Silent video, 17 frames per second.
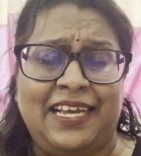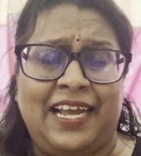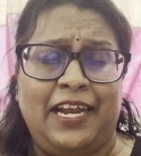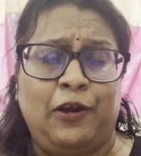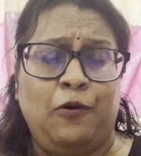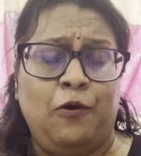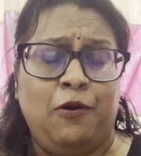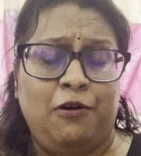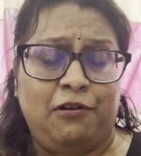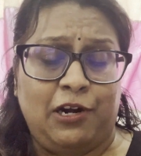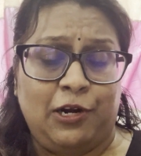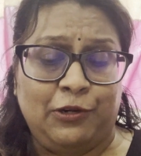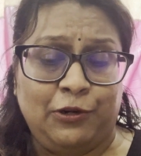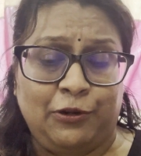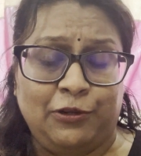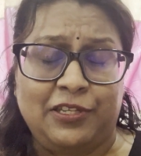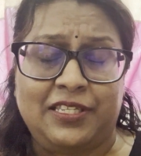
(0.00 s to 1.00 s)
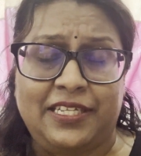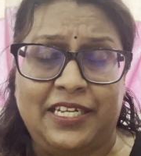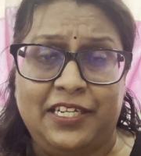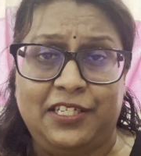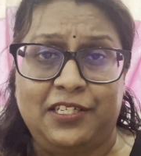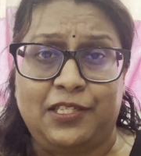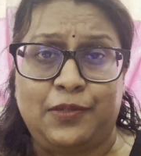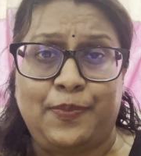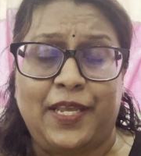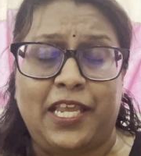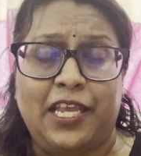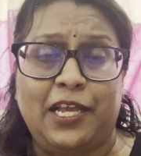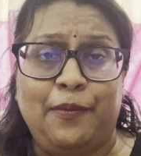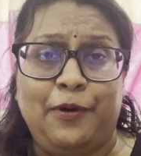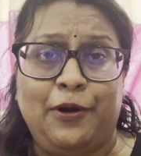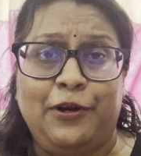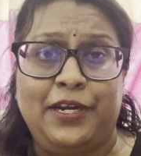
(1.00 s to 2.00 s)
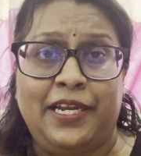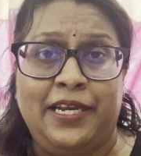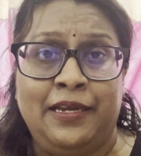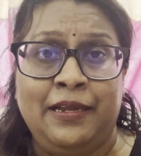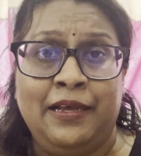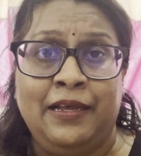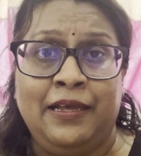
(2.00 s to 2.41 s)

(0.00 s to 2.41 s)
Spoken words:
I go around on stages speaking about it.